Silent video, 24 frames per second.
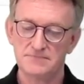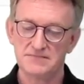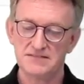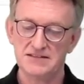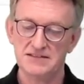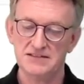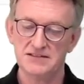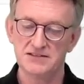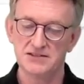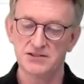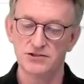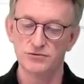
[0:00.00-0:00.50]

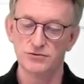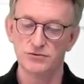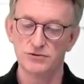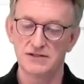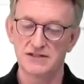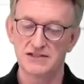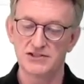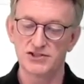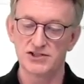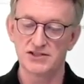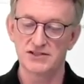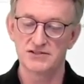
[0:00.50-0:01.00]
So you can
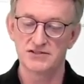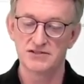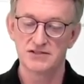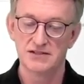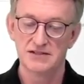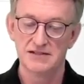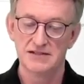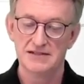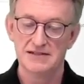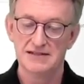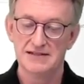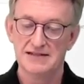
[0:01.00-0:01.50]
just
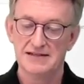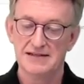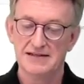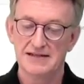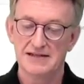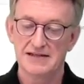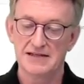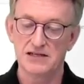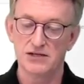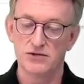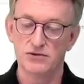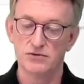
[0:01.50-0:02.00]

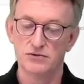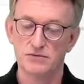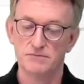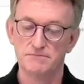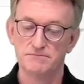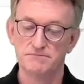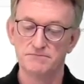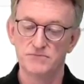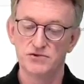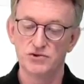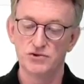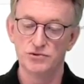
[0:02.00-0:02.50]
go
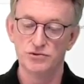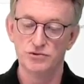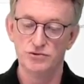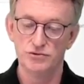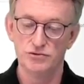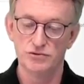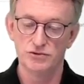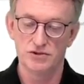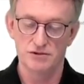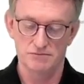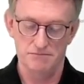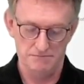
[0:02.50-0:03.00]
to
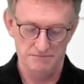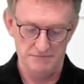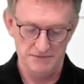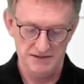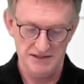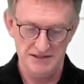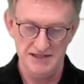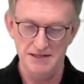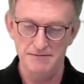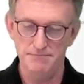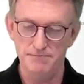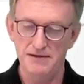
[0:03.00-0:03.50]
your
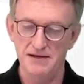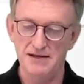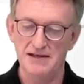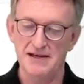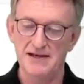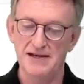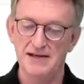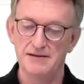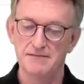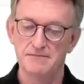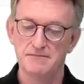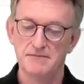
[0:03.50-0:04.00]
TP
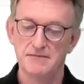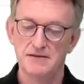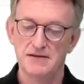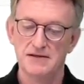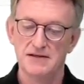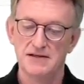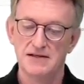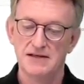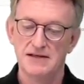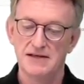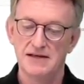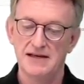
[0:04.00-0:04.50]
line
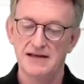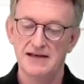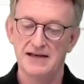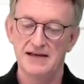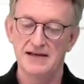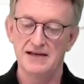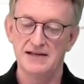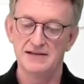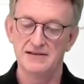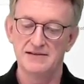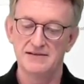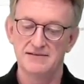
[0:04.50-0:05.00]

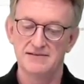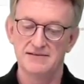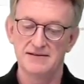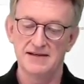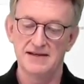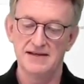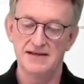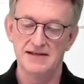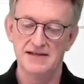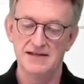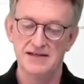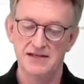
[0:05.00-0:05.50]
and
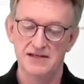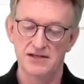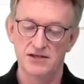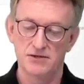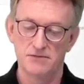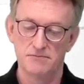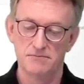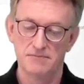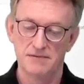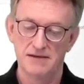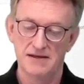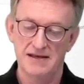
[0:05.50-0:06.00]
say here
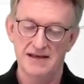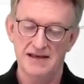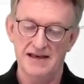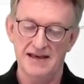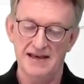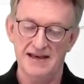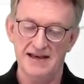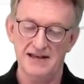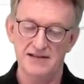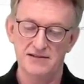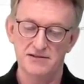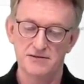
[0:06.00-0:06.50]

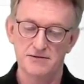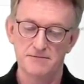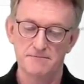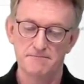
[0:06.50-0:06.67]
add